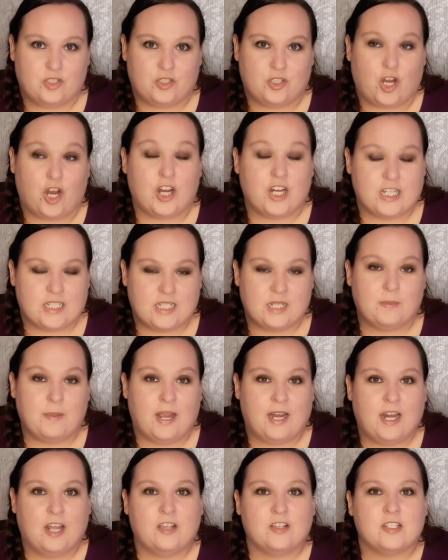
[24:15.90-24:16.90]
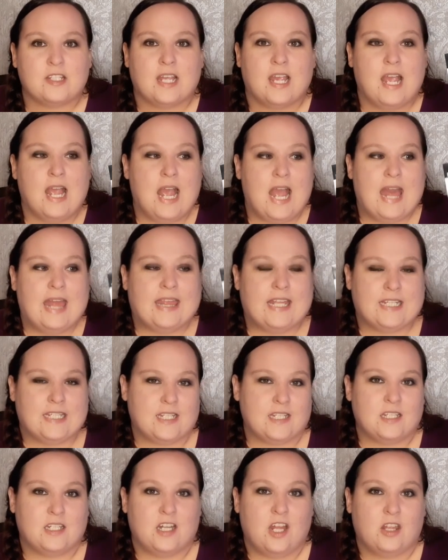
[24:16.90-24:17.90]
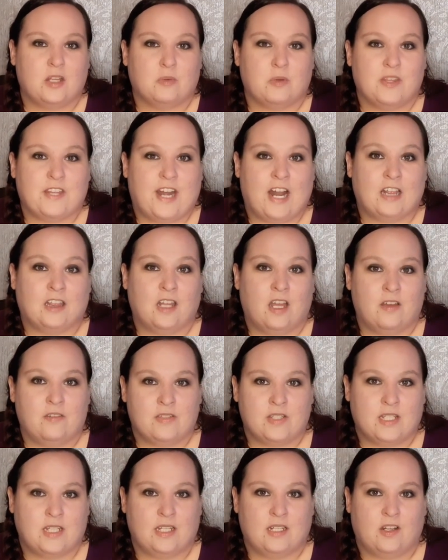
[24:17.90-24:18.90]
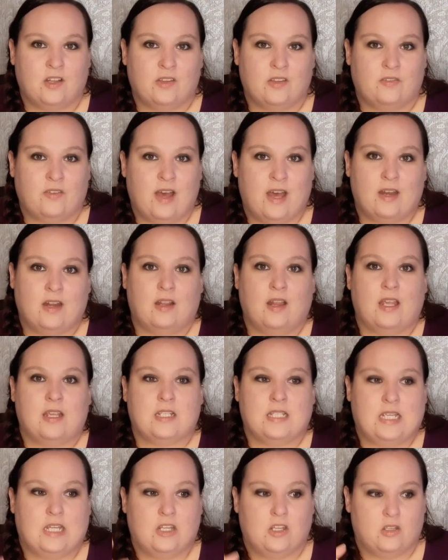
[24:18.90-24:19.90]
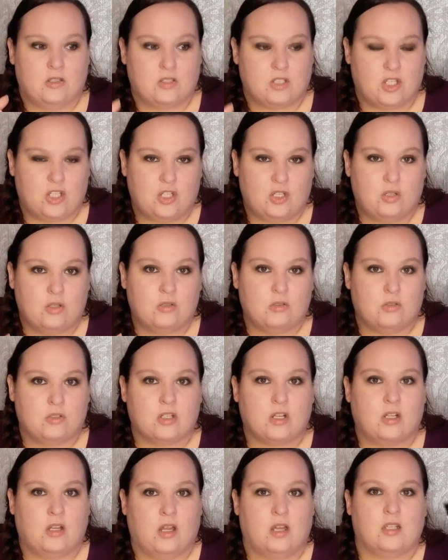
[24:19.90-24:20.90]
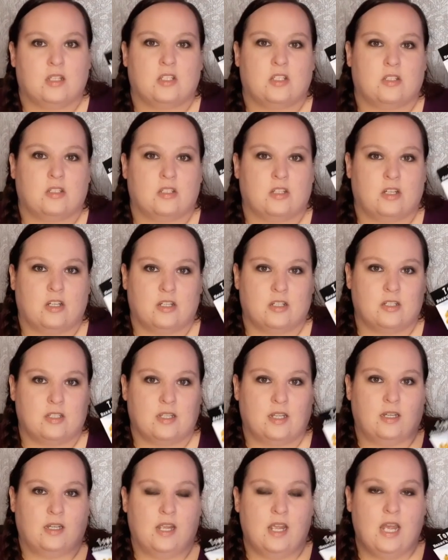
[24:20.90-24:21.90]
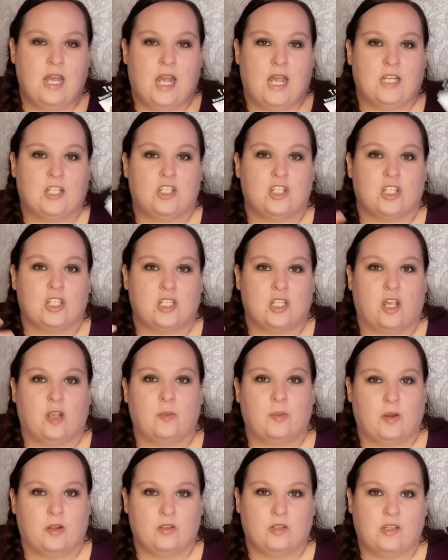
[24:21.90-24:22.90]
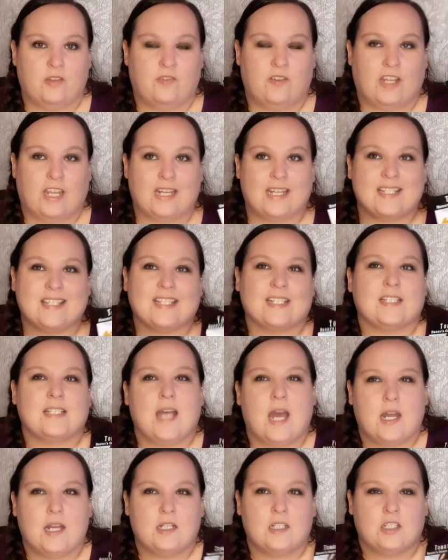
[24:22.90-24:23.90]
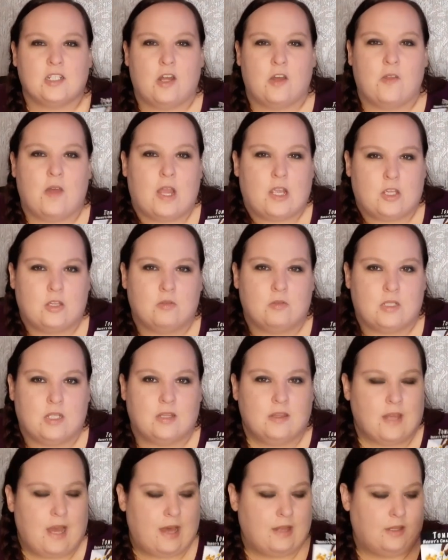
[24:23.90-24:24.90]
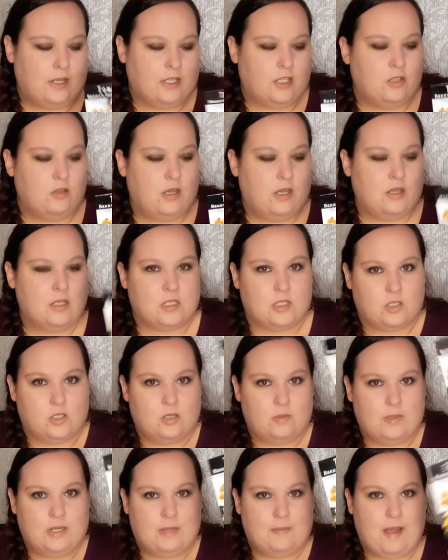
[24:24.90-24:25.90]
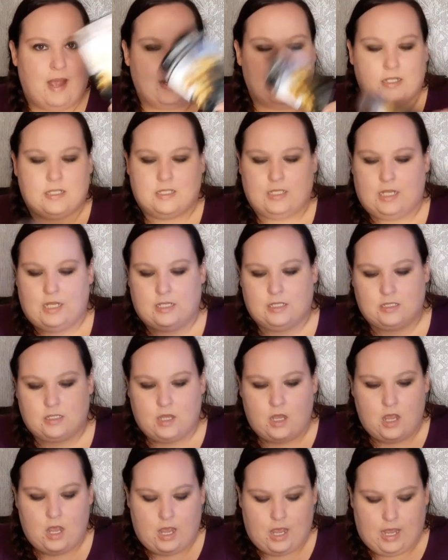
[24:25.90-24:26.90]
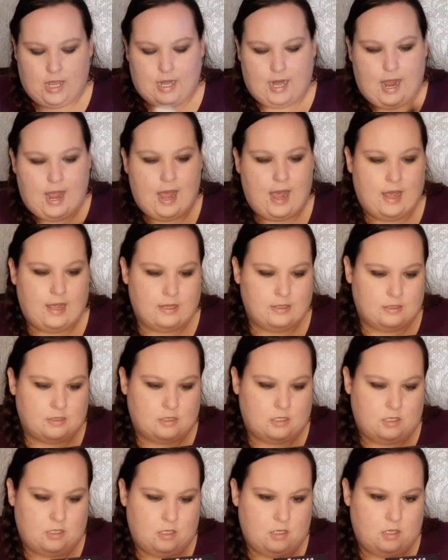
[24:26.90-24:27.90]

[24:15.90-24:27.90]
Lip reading: currant tomatoes, this is another one that I love seeing on the vine. I like seeing those huge clusters, and it's just so prolific, and it's exciting to know that you did that. Like, you get this little bitty pack of seeds. It has